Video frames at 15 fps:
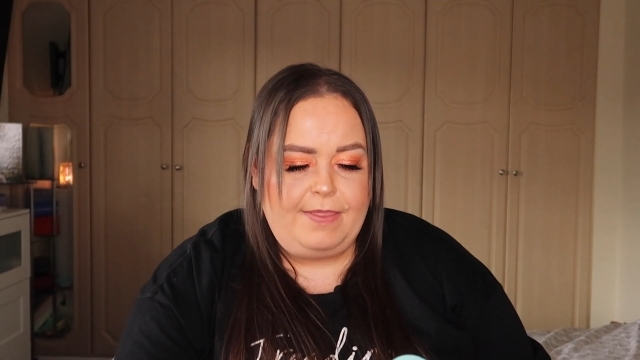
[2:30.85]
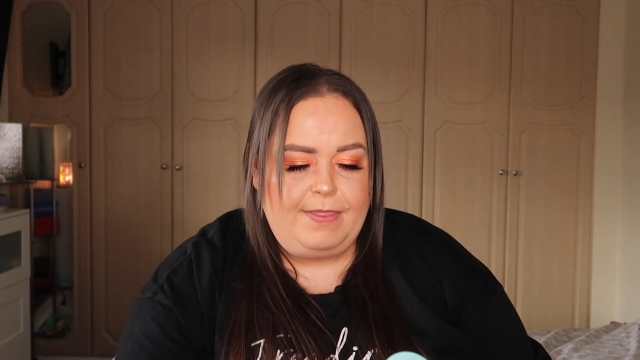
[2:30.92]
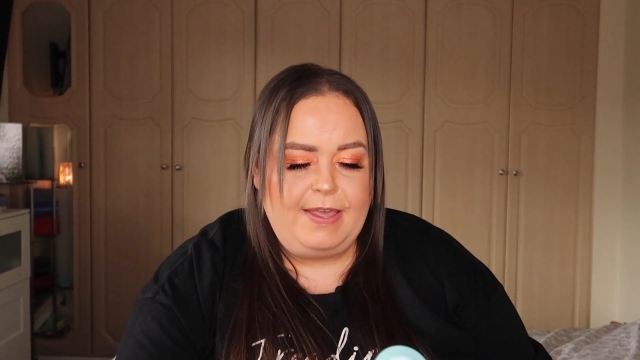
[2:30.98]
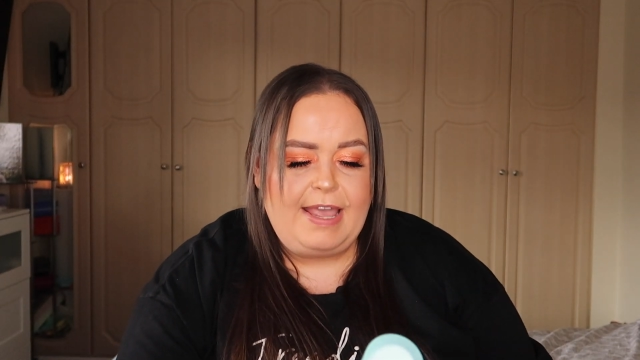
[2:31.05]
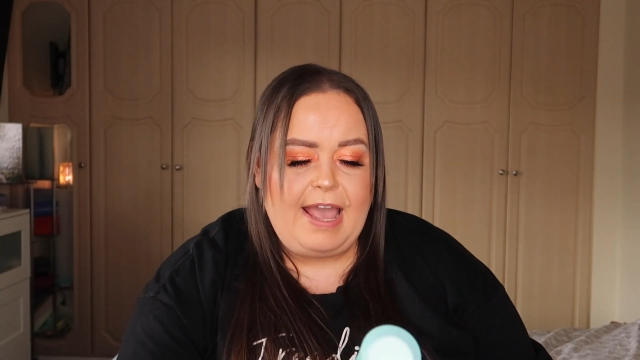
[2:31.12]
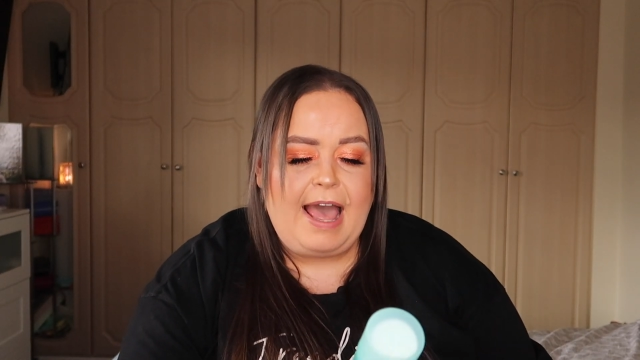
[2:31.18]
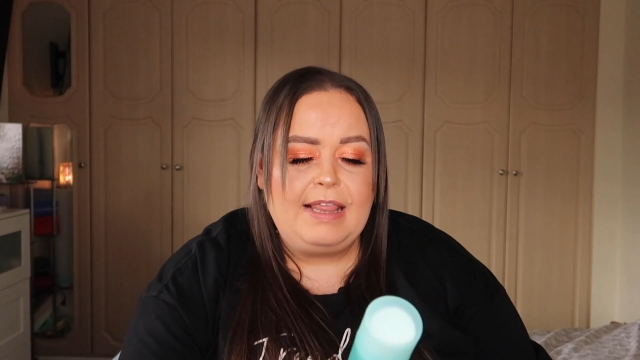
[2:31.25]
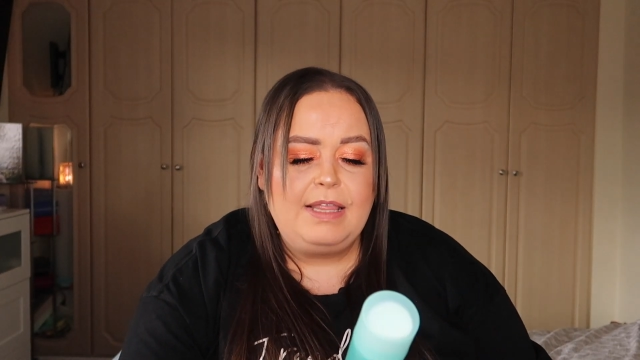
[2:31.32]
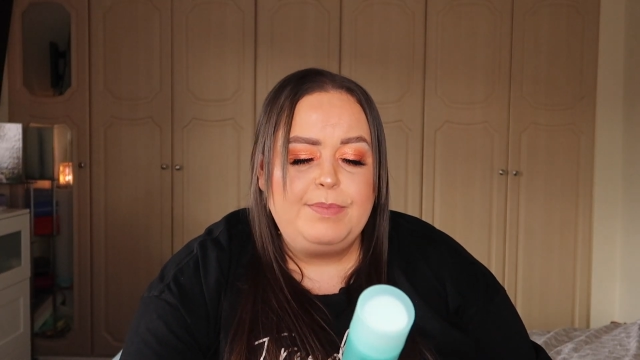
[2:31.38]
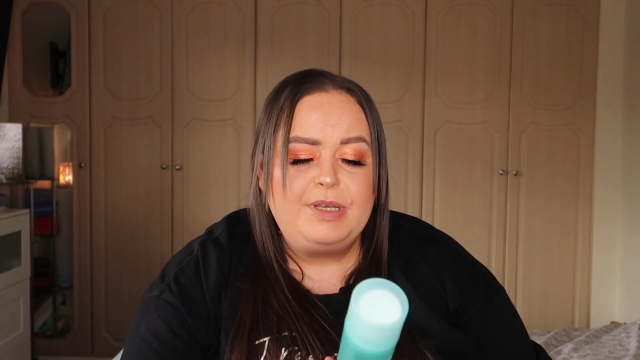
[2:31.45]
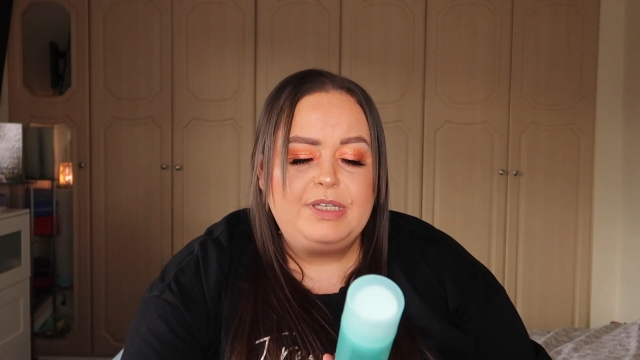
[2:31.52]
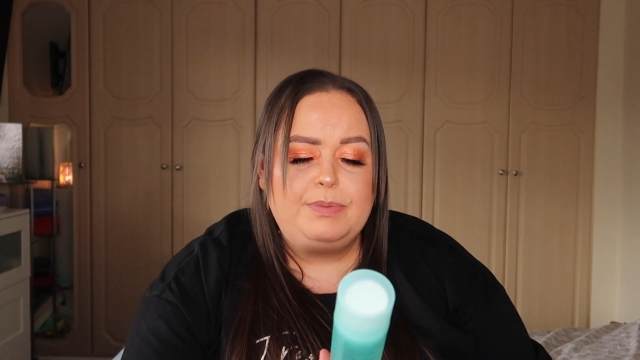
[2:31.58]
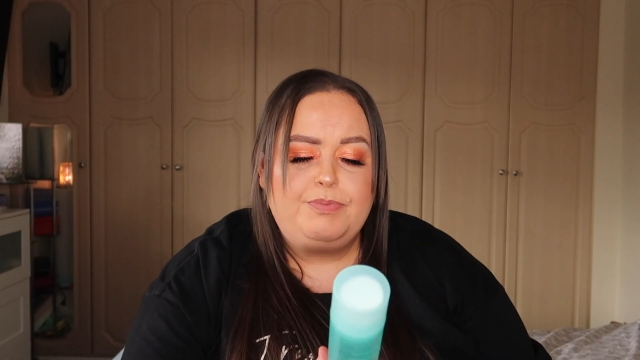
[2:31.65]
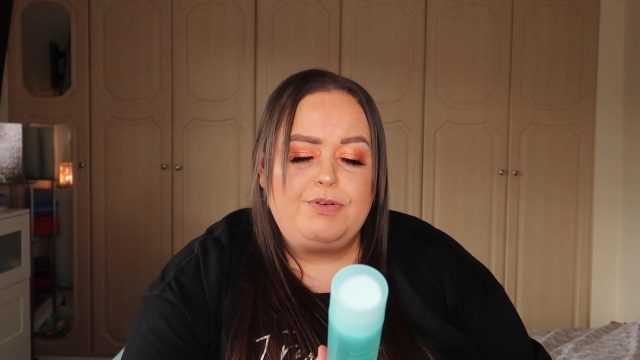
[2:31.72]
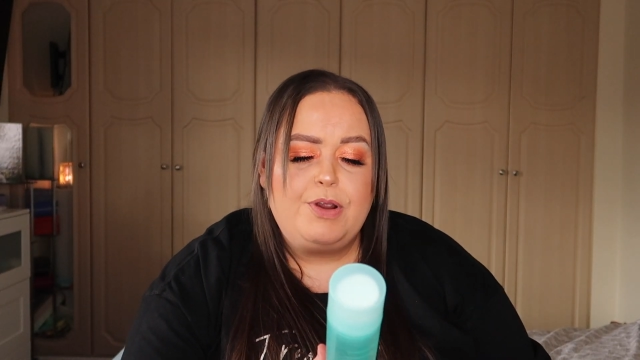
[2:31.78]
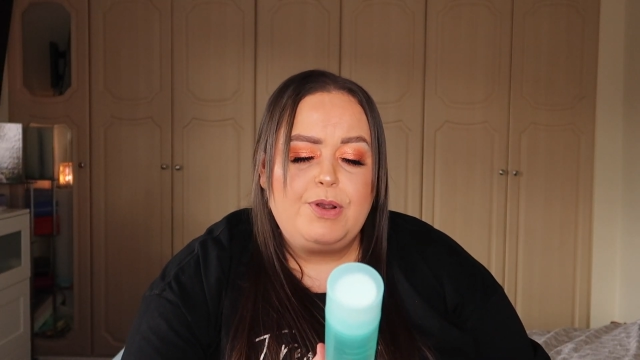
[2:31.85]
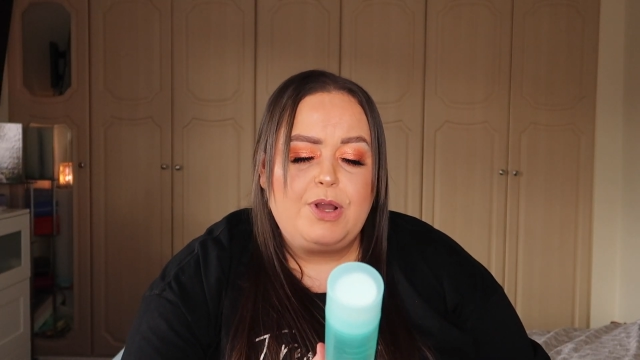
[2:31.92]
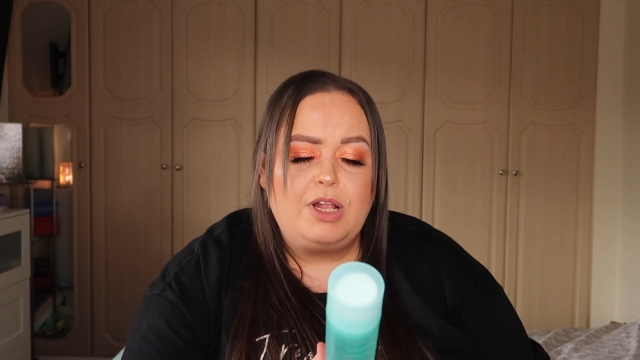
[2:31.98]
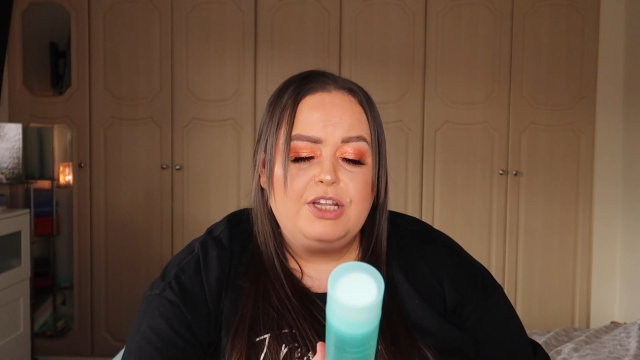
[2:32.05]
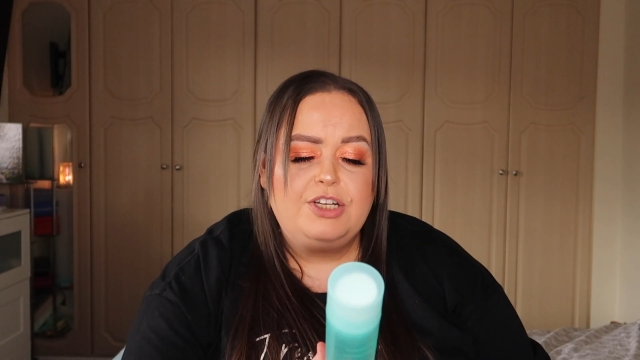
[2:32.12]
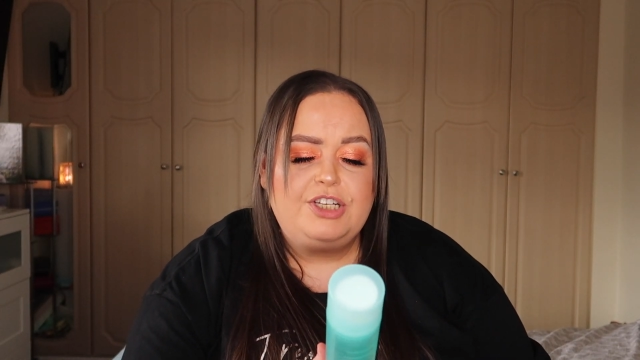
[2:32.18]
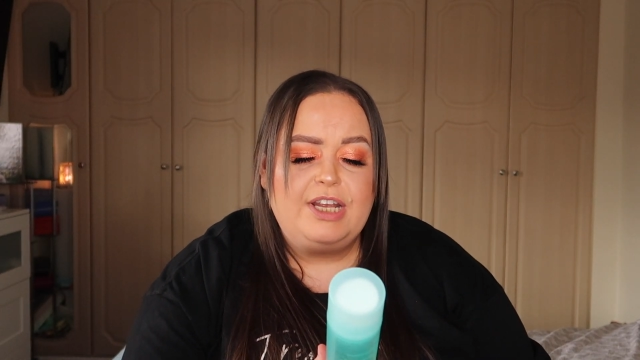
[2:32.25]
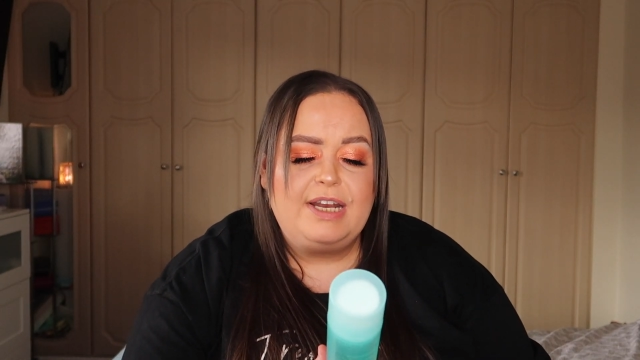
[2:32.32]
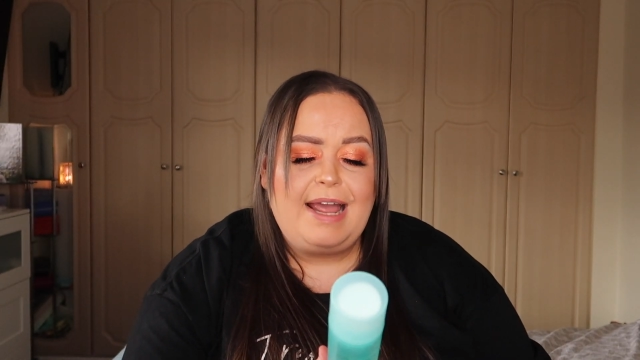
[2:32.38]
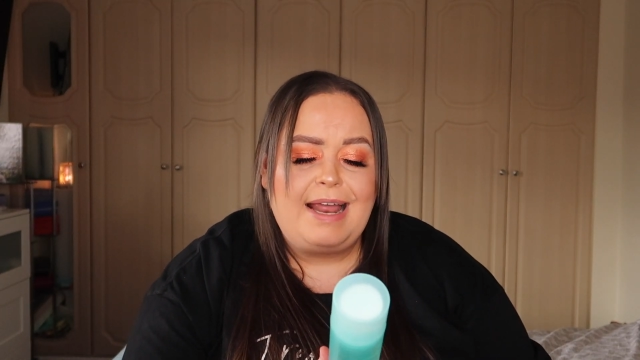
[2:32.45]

the Elemis Pro Collagen